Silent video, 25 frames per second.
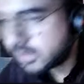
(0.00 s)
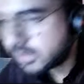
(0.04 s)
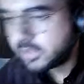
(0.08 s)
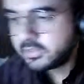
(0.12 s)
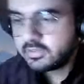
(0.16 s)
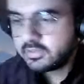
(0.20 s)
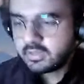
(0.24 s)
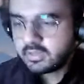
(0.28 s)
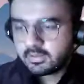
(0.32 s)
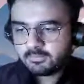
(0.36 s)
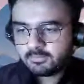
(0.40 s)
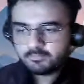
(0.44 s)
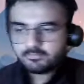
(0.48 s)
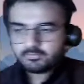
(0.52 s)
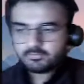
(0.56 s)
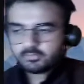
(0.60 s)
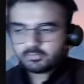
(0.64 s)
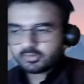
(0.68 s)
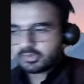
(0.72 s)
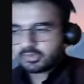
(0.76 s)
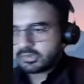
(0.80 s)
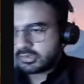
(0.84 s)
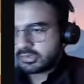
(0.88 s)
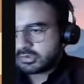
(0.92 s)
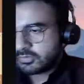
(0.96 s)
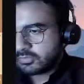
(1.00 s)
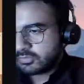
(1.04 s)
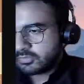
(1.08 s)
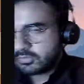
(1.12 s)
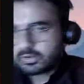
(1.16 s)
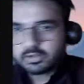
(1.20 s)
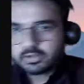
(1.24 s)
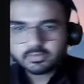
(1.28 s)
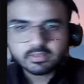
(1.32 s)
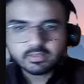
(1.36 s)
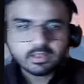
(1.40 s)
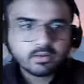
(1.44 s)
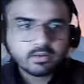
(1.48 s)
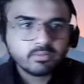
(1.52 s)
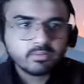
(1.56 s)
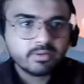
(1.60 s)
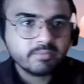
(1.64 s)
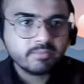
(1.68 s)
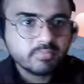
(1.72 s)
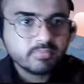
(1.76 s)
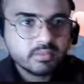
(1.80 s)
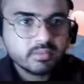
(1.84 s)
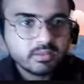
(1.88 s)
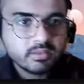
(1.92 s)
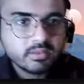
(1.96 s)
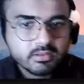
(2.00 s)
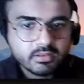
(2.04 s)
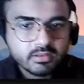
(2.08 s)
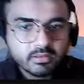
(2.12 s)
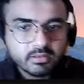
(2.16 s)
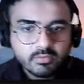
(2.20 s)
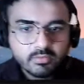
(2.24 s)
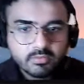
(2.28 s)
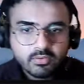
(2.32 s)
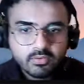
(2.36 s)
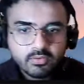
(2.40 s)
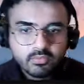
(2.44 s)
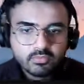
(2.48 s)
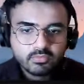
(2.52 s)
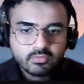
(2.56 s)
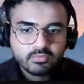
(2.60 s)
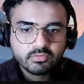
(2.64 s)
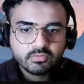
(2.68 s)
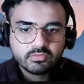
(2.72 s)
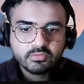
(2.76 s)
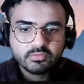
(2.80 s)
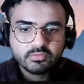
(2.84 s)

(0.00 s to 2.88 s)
Yeah, so now I'm thinking about.